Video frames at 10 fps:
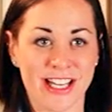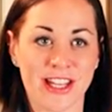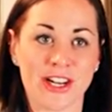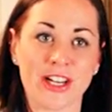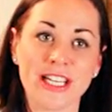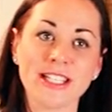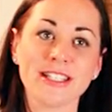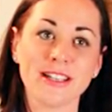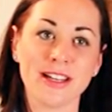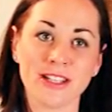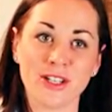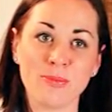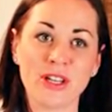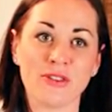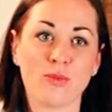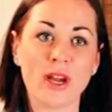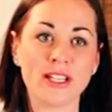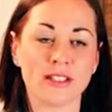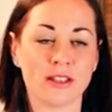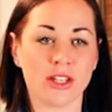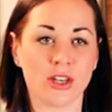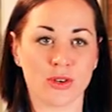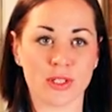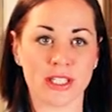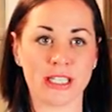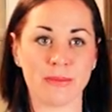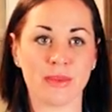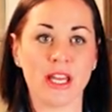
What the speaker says: There is a little bit of weight to the Eurosteam,